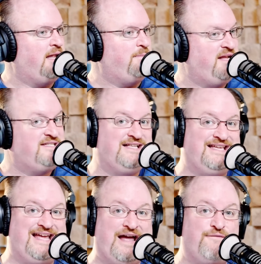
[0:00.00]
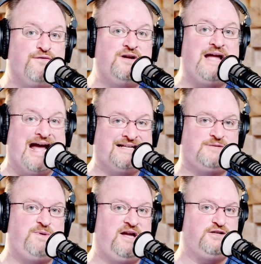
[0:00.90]
basically every
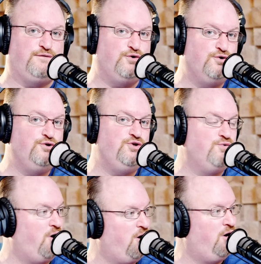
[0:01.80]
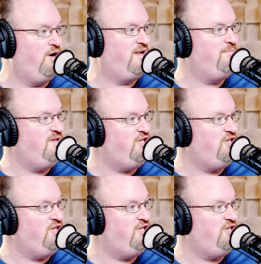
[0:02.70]
aspect of who you are can